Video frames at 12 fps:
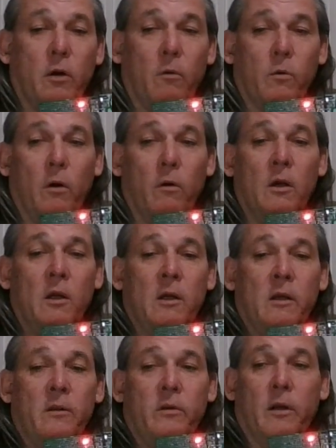I wrote
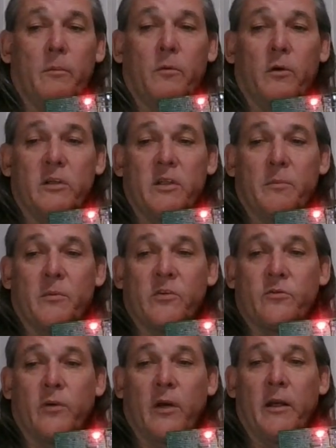that I'm going to
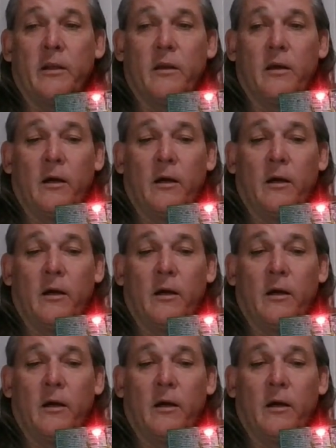demonstrate.